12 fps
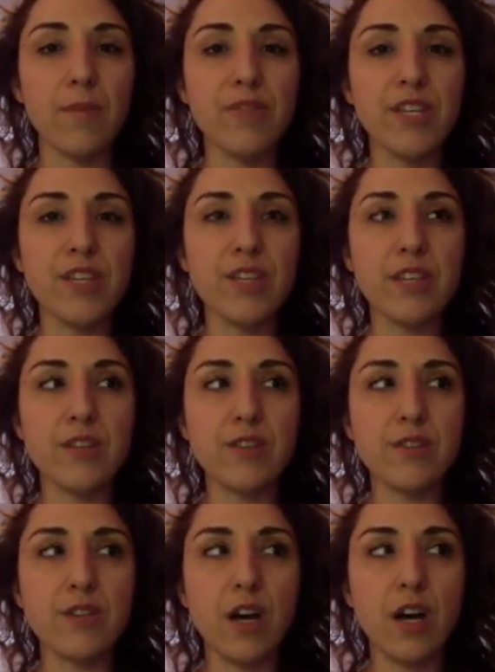This
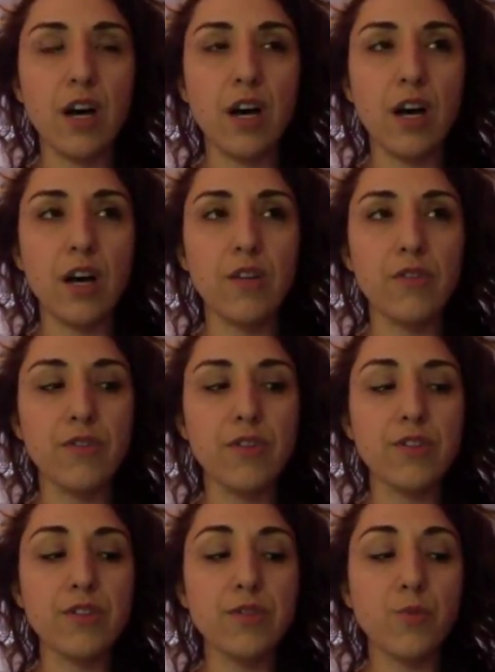is
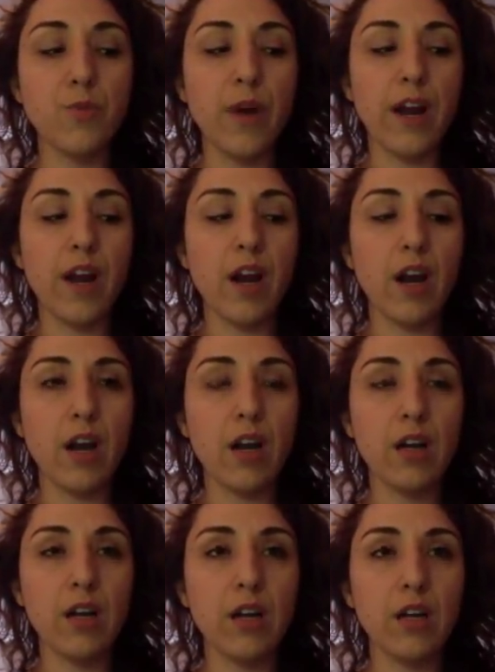where
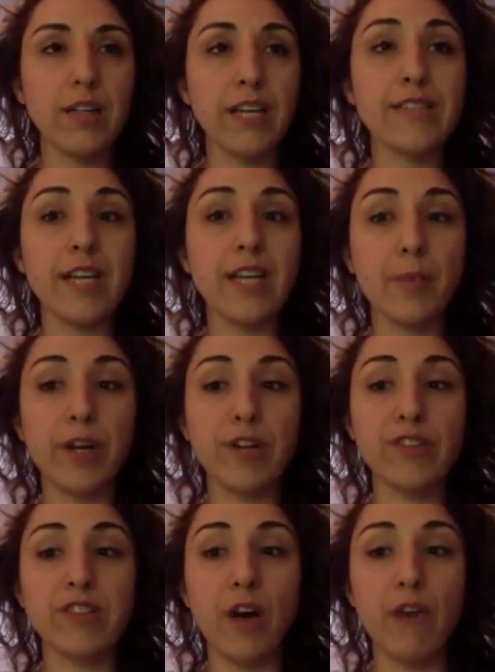like celebrate
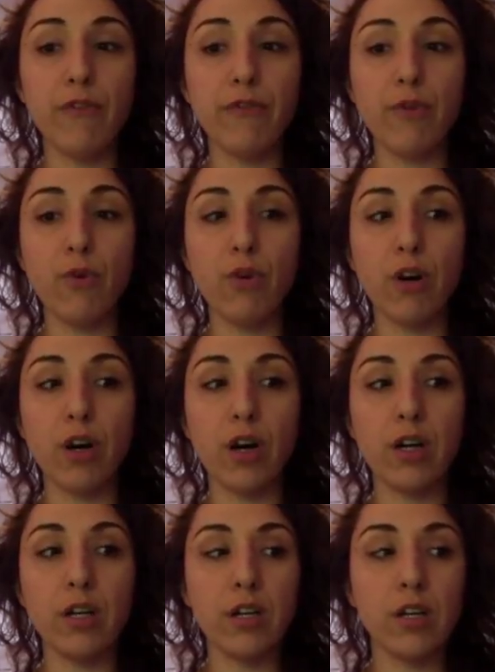yourself for,